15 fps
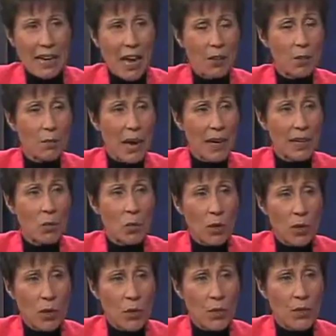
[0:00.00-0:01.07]
how the body
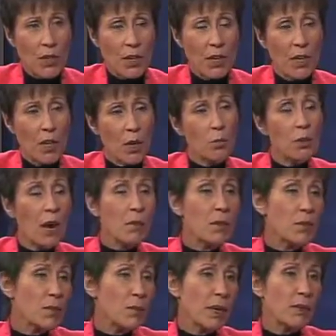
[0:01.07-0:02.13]
works.
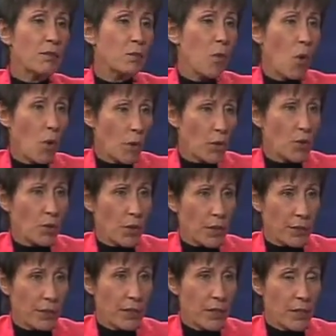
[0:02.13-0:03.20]
Premarin's made from horse
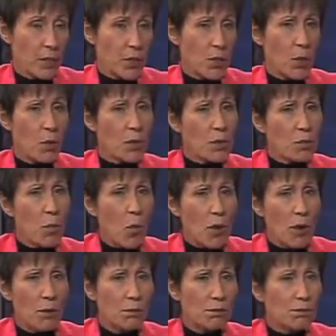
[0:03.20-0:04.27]
urine, so it's
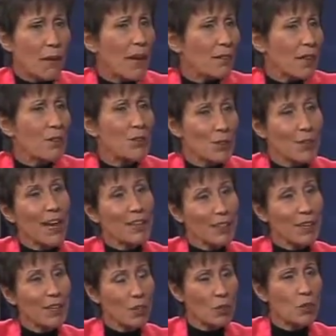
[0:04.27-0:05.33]
more biologically
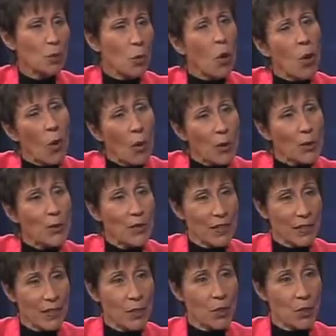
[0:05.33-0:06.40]
identical to a horse than
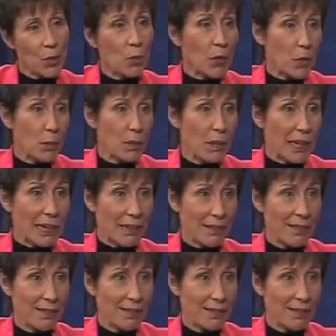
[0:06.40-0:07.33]
it is to a human being.